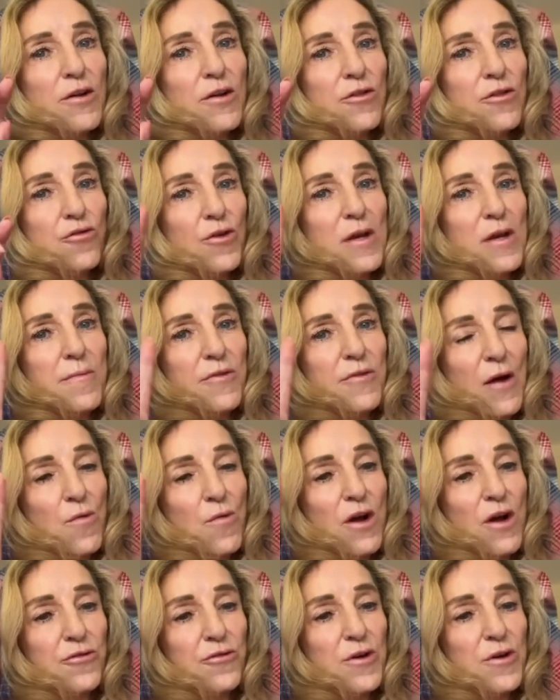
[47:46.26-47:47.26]
want 3. I
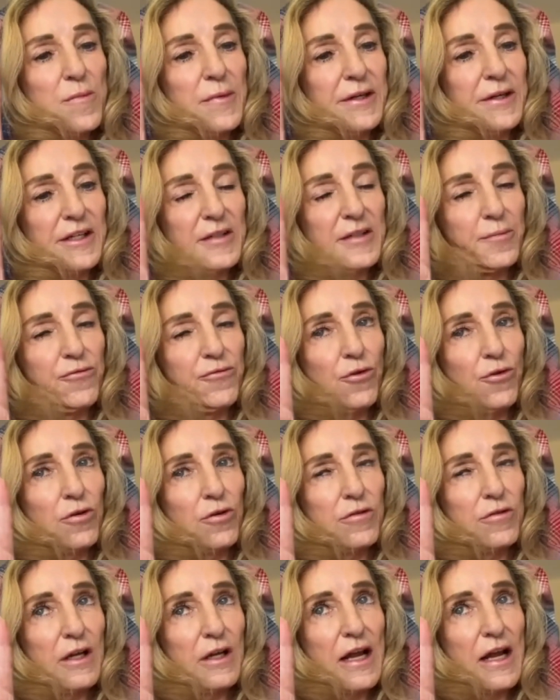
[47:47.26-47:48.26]
want 3 minutes
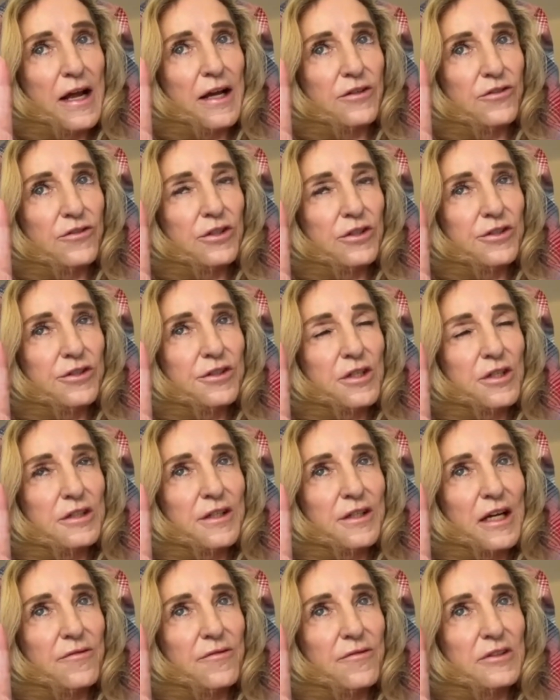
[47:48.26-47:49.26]
before the end, just
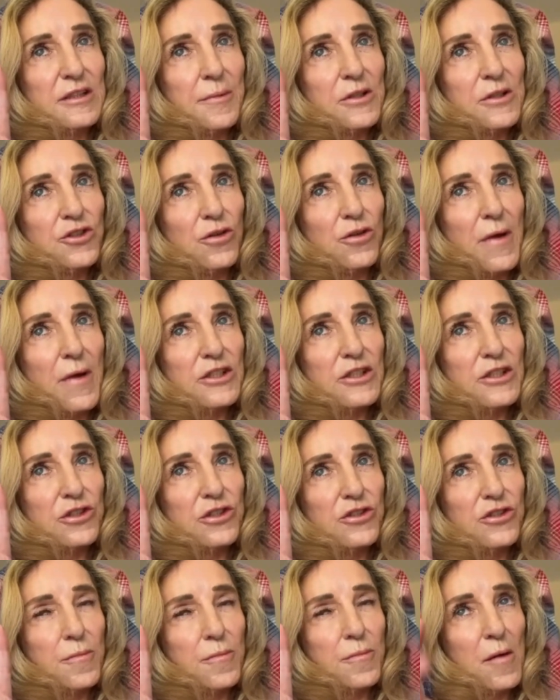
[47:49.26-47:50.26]
because I have a special
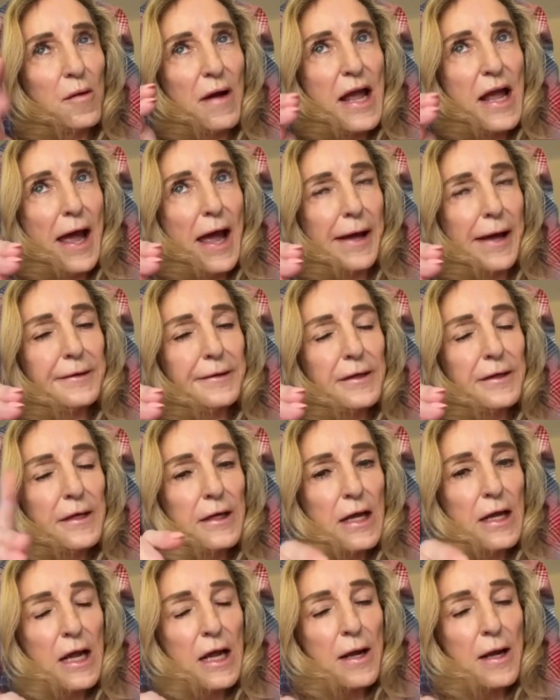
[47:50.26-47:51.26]
message about my hat.
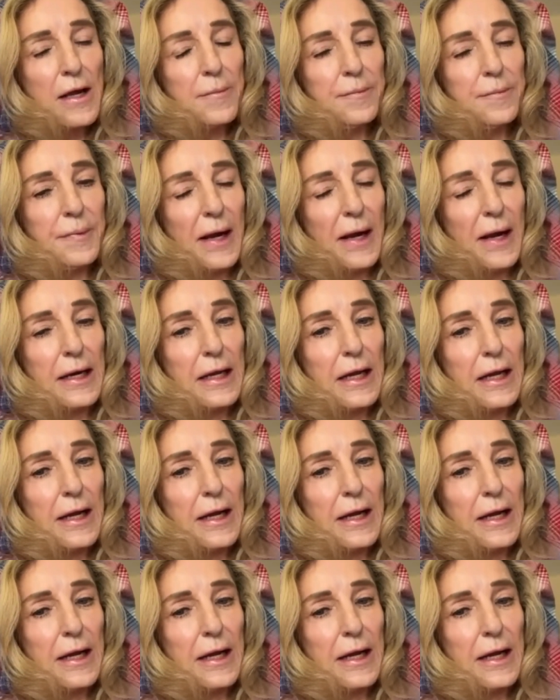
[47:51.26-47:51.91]
But